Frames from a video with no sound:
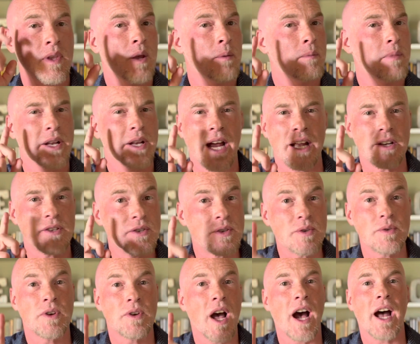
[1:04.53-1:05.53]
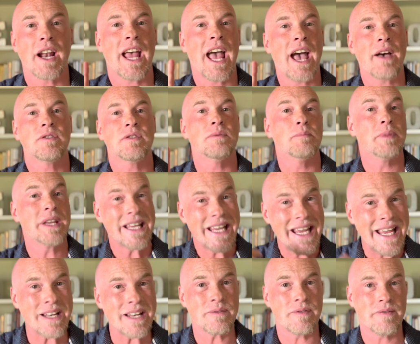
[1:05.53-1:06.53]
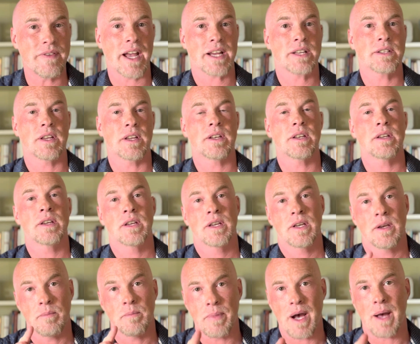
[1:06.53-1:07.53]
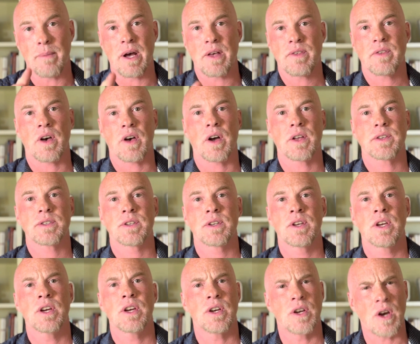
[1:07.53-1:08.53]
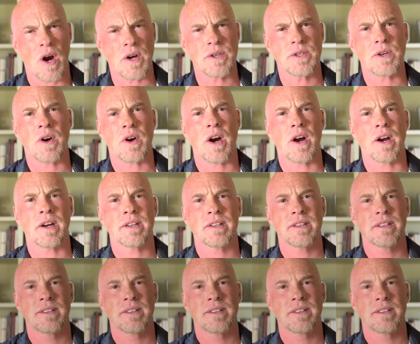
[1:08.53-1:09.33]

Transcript: but I do not have to be infected by my thoughts. Guard your heart.